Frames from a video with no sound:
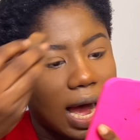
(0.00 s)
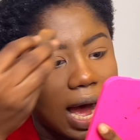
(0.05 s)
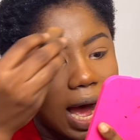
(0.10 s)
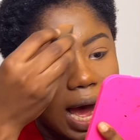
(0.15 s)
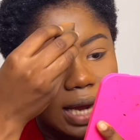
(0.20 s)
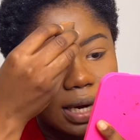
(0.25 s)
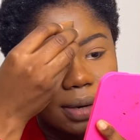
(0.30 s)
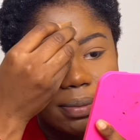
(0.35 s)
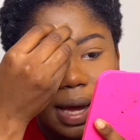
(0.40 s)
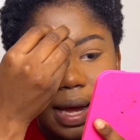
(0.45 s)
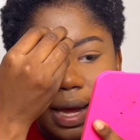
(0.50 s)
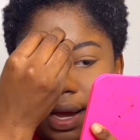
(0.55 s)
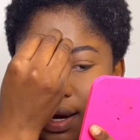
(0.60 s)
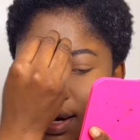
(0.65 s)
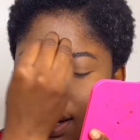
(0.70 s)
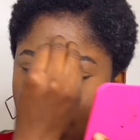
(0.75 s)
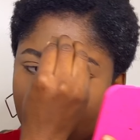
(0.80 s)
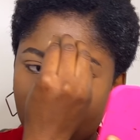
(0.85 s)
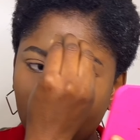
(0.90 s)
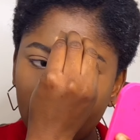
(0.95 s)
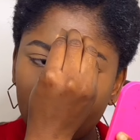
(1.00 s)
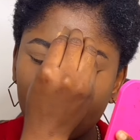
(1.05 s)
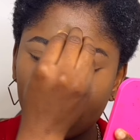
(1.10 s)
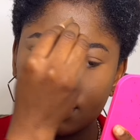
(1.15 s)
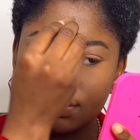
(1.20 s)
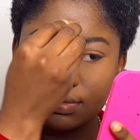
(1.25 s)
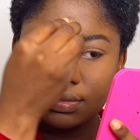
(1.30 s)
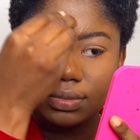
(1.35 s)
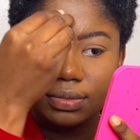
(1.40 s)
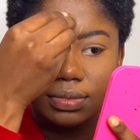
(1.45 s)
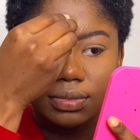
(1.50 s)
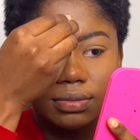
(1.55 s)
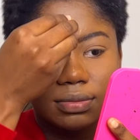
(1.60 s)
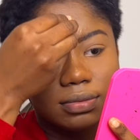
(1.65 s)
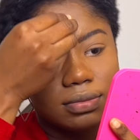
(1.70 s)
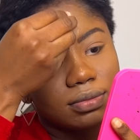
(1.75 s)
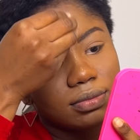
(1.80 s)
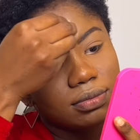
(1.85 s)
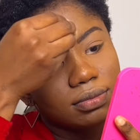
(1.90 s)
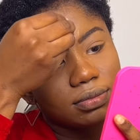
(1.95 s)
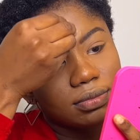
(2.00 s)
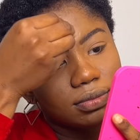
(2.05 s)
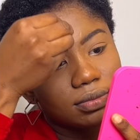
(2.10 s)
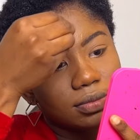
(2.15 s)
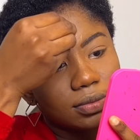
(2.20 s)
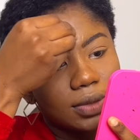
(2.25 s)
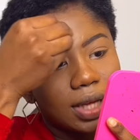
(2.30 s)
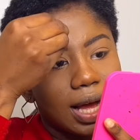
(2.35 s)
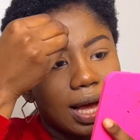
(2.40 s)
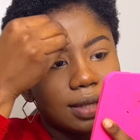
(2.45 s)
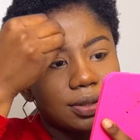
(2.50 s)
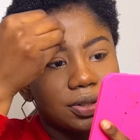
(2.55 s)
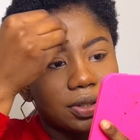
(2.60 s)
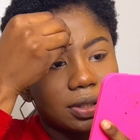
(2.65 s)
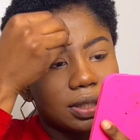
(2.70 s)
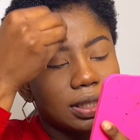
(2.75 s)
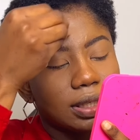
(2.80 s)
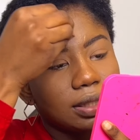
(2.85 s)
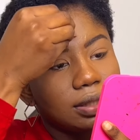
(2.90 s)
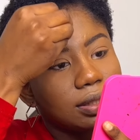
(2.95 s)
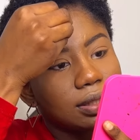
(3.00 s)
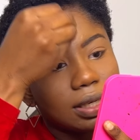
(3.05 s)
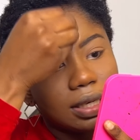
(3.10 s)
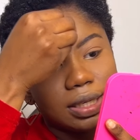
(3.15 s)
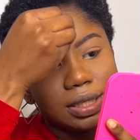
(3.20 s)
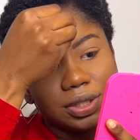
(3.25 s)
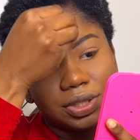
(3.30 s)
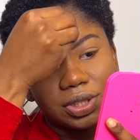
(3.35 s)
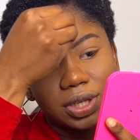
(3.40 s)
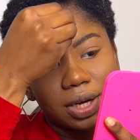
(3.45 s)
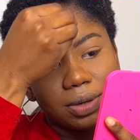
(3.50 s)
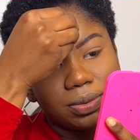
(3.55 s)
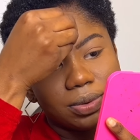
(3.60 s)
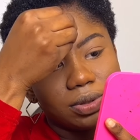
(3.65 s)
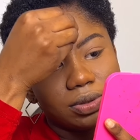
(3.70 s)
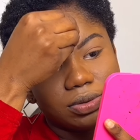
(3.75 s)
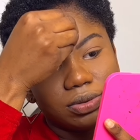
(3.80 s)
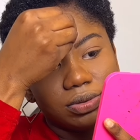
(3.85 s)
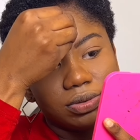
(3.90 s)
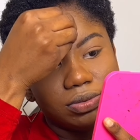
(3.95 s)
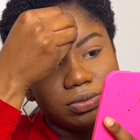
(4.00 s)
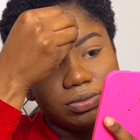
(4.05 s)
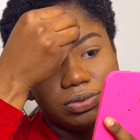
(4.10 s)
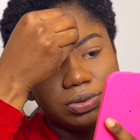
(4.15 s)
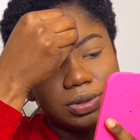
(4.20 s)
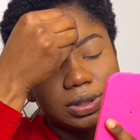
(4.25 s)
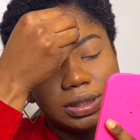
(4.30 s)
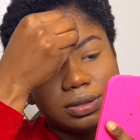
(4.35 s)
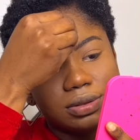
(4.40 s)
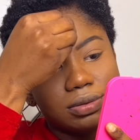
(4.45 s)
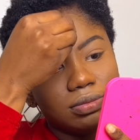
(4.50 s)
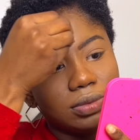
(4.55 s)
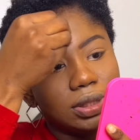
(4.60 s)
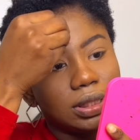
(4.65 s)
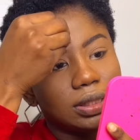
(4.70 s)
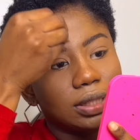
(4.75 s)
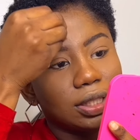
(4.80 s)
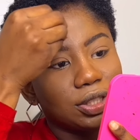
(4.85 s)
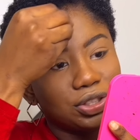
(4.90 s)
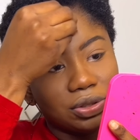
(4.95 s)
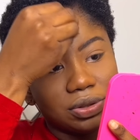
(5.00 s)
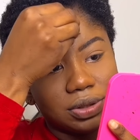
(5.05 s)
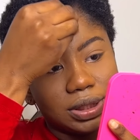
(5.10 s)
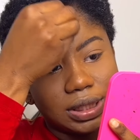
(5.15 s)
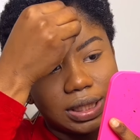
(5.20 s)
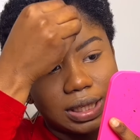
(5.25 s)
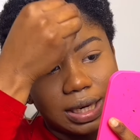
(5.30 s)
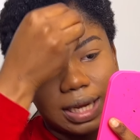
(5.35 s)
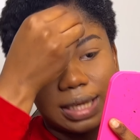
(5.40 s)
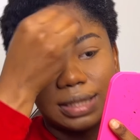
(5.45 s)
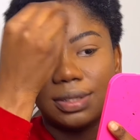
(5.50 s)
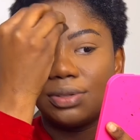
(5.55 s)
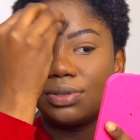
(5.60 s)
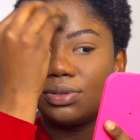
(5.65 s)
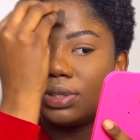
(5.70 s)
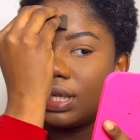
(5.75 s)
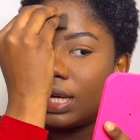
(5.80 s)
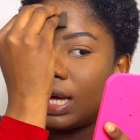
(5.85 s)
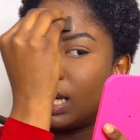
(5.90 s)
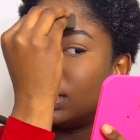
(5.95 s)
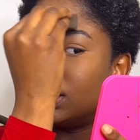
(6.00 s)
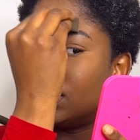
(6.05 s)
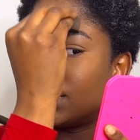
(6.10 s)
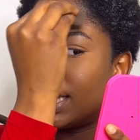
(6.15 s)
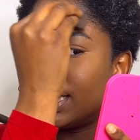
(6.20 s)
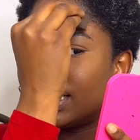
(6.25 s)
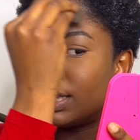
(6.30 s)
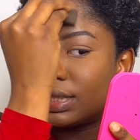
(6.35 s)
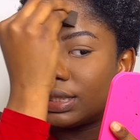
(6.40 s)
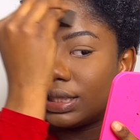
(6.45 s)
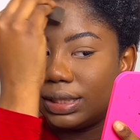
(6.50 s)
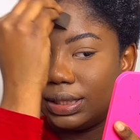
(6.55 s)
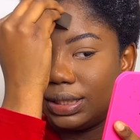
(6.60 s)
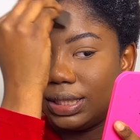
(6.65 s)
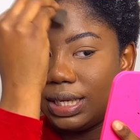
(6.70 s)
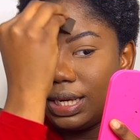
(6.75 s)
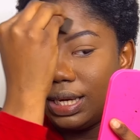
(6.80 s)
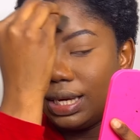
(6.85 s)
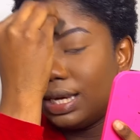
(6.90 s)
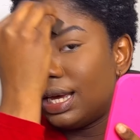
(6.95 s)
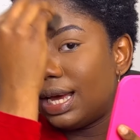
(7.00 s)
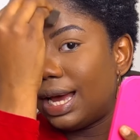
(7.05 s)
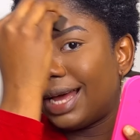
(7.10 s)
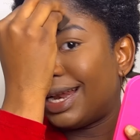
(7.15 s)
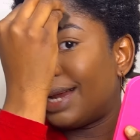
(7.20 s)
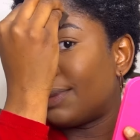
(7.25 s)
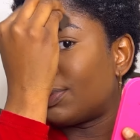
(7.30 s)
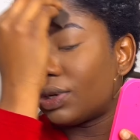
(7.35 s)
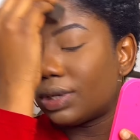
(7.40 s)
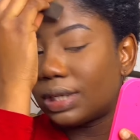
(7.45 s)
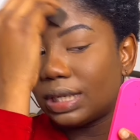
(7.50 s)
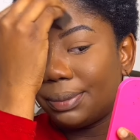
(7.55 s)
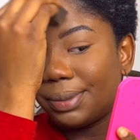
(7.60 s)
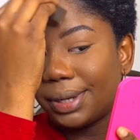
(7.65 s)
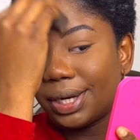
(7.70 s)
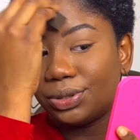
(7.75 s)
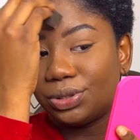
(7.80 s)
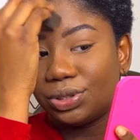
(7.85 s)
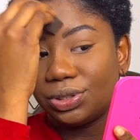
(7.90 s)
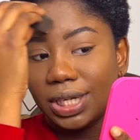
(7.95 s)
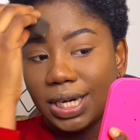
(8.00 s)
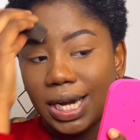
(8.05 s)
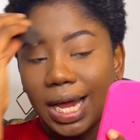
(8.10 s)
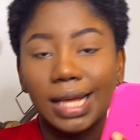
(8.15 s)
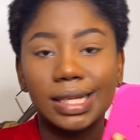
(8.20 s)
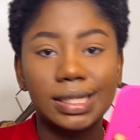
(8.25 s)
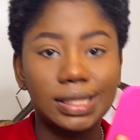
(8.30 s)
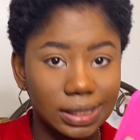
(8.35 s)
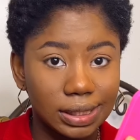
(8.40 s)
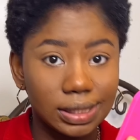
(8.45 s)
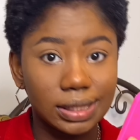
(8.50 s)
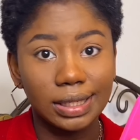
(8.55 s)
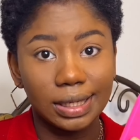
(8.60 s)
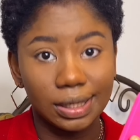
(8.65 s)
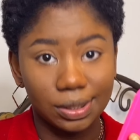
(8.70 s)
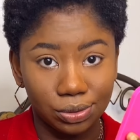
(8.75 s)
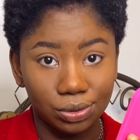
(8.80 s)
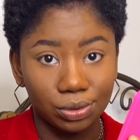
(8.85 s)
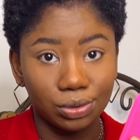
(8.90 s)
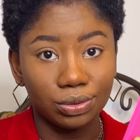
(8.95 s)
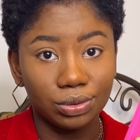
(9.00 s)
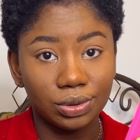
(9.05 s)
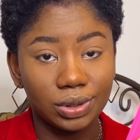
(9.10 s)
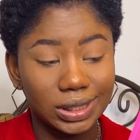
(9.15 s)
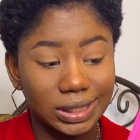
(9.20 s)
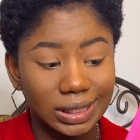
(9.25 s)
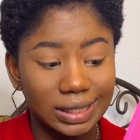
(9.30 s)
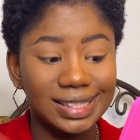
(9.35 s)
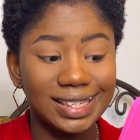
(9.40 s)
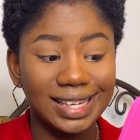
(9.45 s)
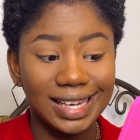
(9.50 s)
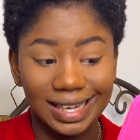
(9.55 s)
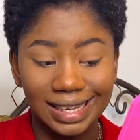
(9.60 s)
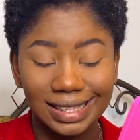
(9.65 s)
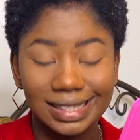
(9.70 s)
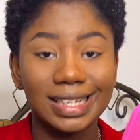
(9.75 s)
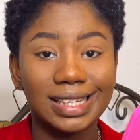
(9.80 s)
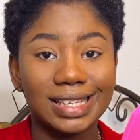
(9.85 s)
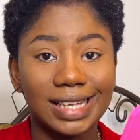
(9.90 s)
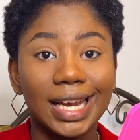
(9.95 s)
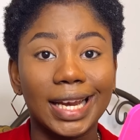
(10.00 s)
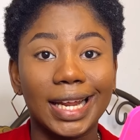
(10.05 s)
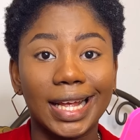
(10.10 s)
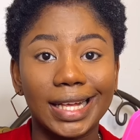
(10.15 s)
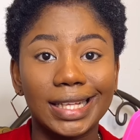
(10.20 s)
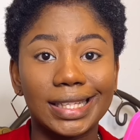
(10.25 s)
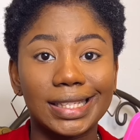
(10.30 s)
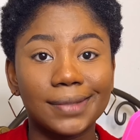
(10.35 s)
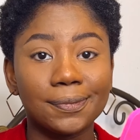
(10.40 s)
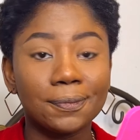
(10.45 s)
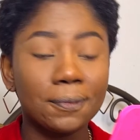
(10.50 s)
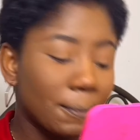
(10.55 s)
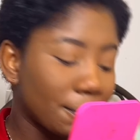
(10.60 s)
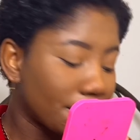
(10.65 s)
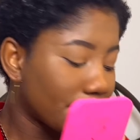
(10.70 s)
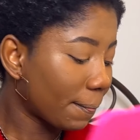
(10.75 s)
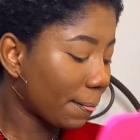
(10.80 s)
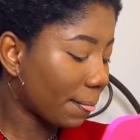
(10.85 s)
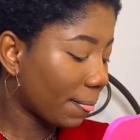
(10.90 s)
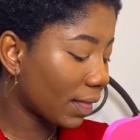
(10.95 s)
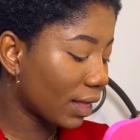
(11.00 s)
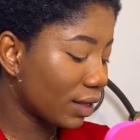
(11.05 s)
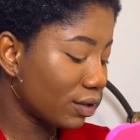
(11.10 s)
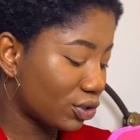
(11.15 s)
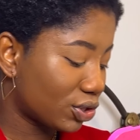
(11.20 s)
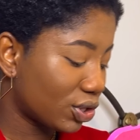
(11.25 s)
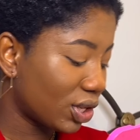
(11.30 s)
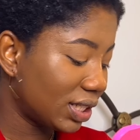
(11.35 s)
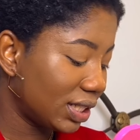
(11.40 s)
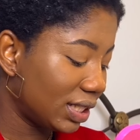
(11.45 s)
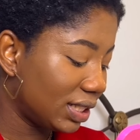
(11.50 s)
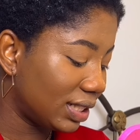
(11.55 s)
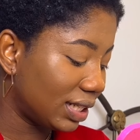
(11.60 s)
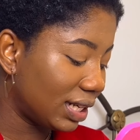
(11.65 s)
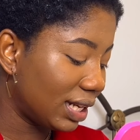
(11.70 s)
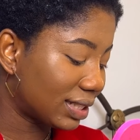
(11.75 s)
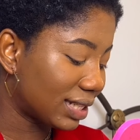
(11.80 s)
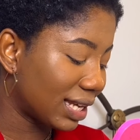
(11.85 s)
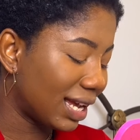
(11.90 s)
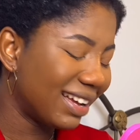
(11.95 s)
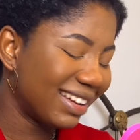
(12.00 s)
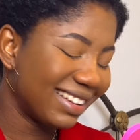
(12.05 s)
and in my head i was like at your kid's age i was doing dictation in class i was doing handwriting and i'm talking about children that are six years old six eight six and eight studying the letter